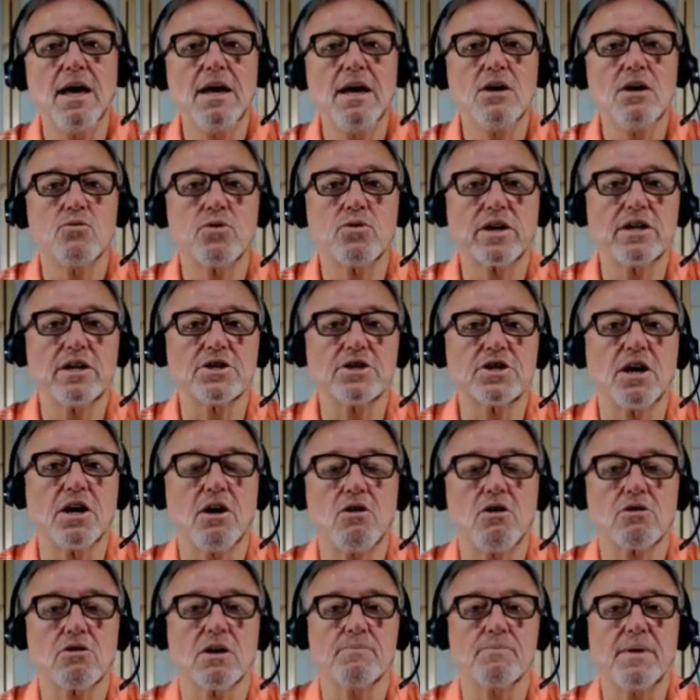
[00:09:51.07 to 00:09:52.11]
We're going to
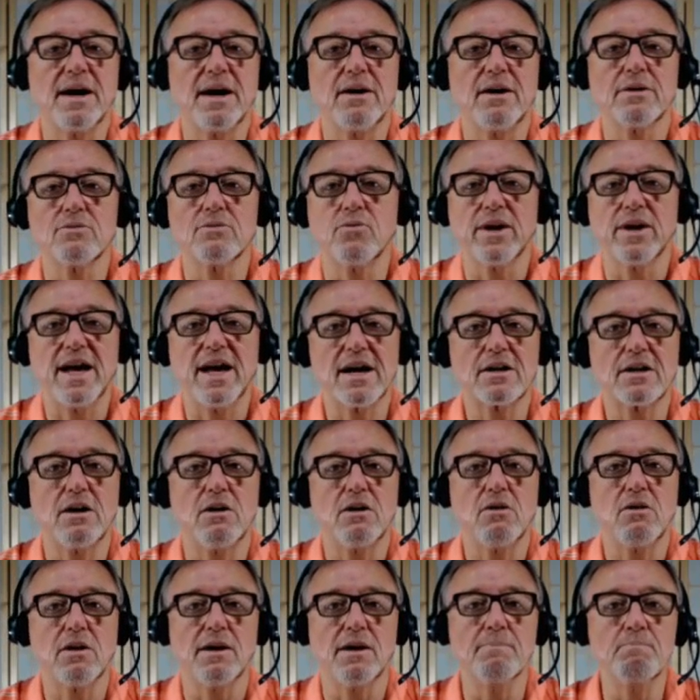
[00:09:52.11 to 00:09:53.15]
talk about what I
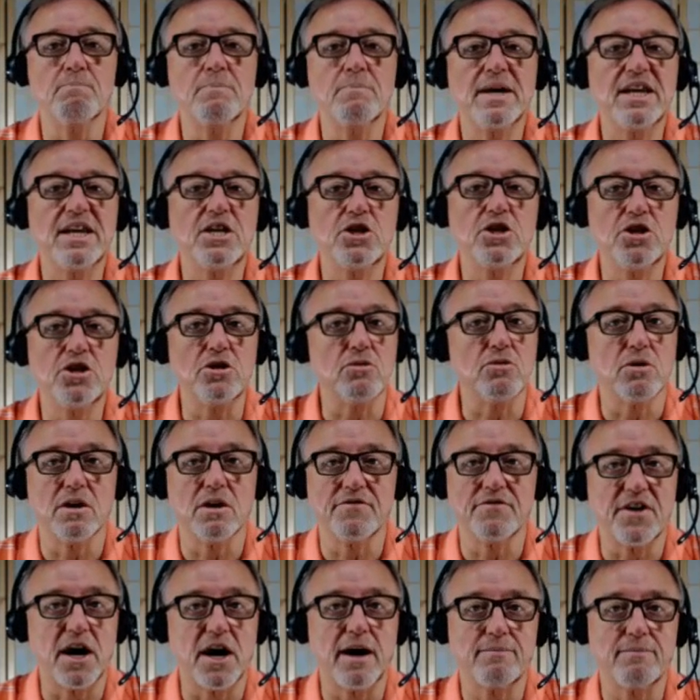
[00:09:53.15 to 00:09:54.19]
call a menu
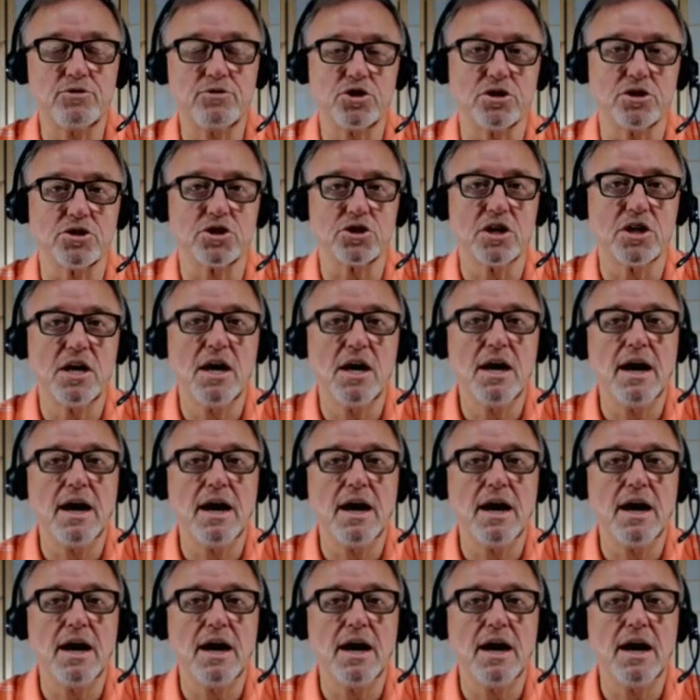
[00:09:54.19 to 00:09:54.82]
of options.